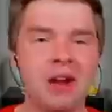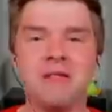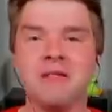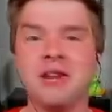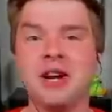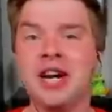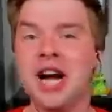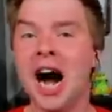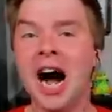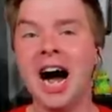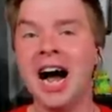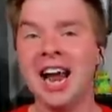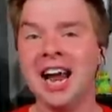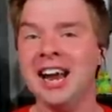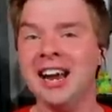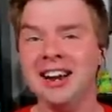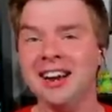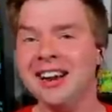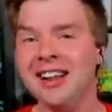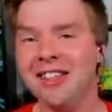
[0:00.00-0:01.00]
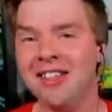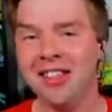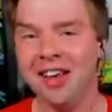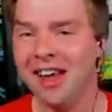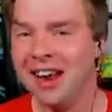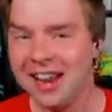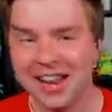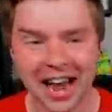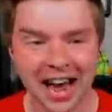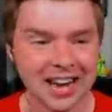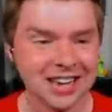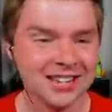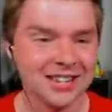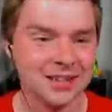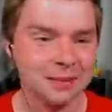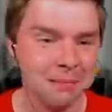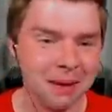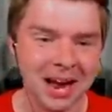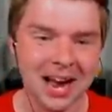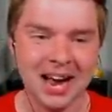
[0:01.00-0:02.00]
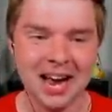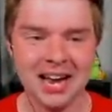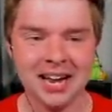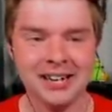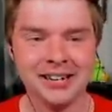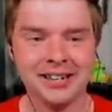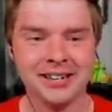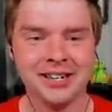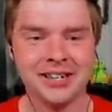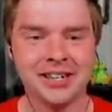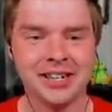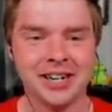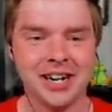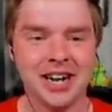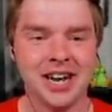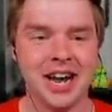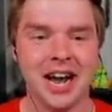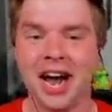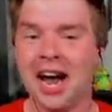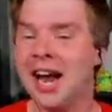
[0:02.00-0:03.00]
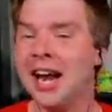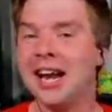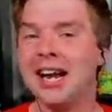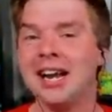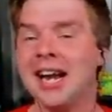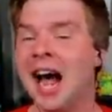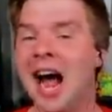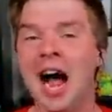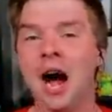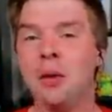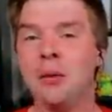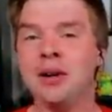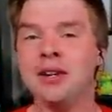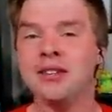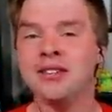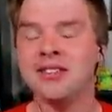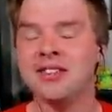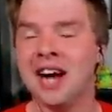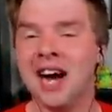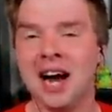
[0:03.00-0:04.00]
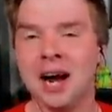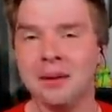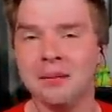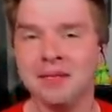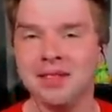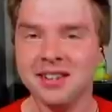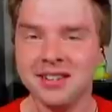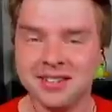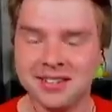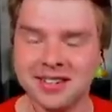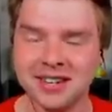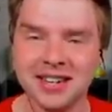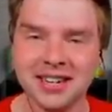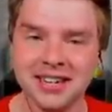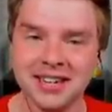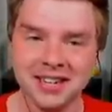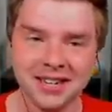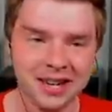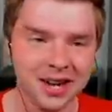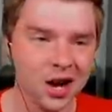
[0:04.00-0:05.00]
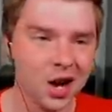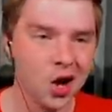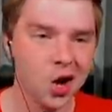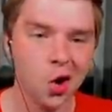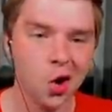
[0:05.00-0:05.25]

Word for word: We've gotten the next badge, and now it's time to see